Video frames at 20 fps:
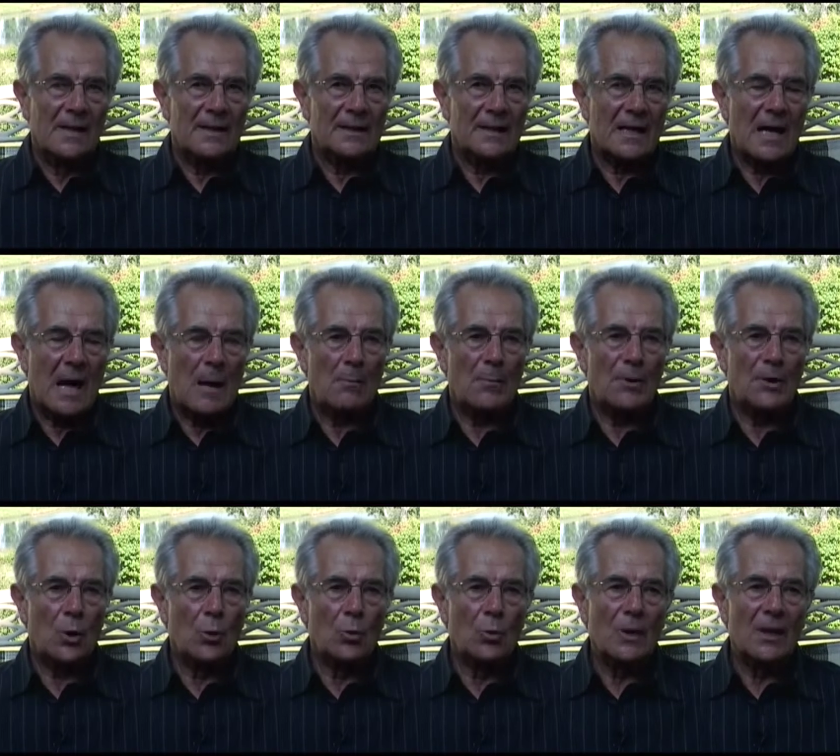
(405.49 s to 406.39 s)
the
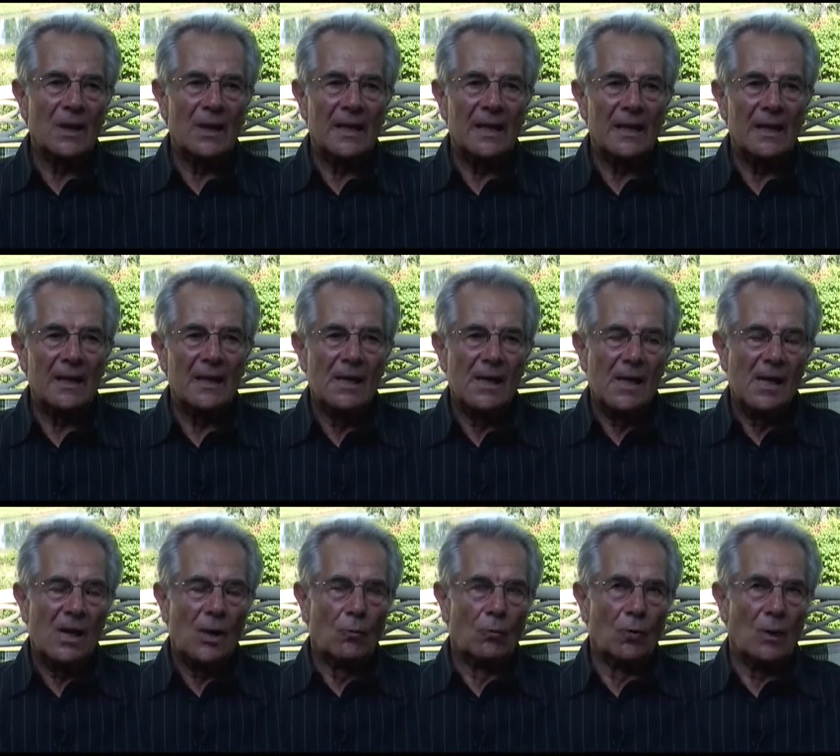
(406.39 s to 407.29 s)
company really
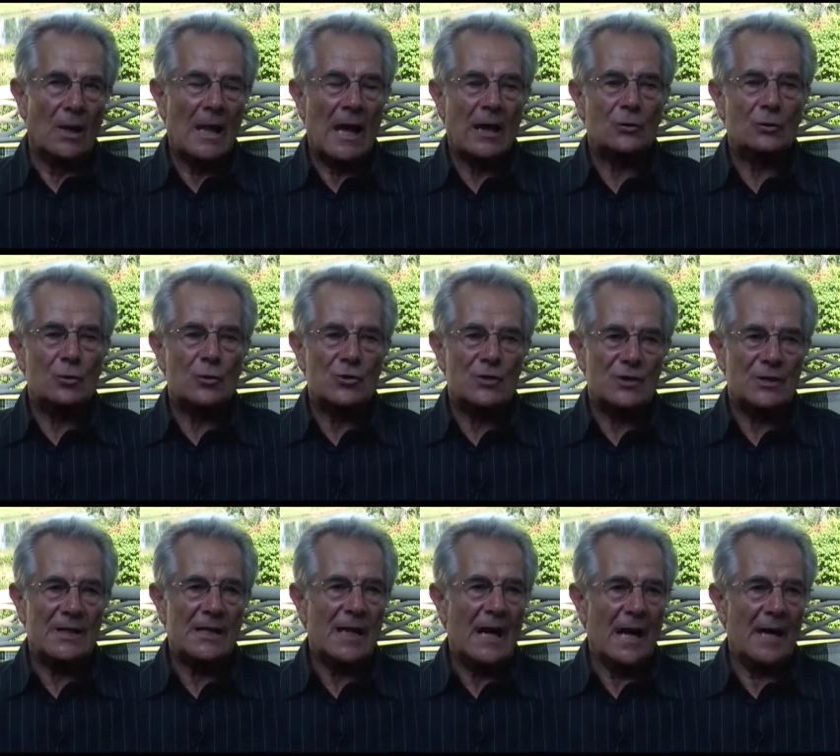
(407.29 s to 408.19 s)
would like to
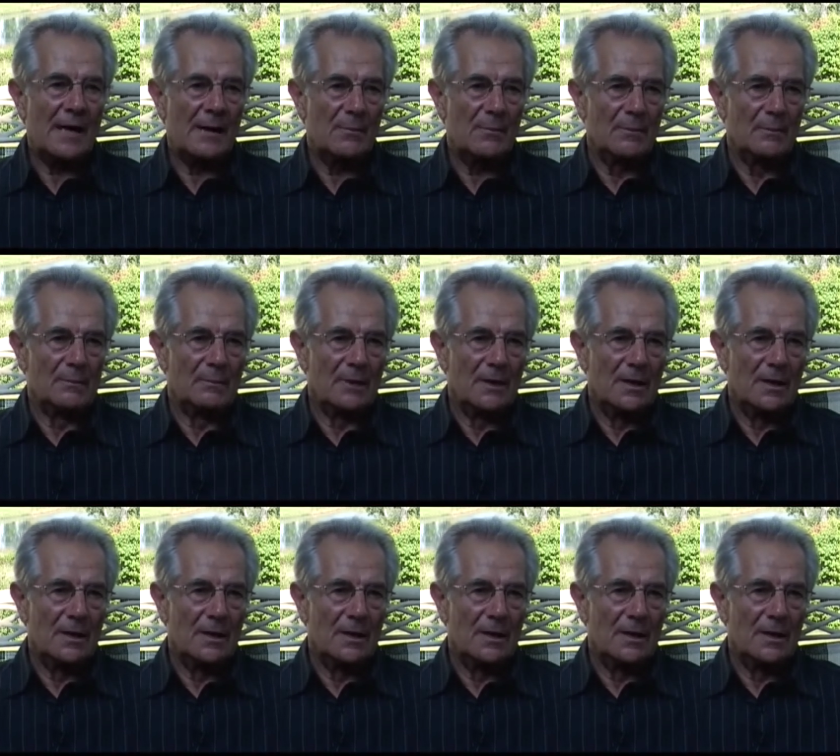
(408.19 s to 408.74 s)
see out of it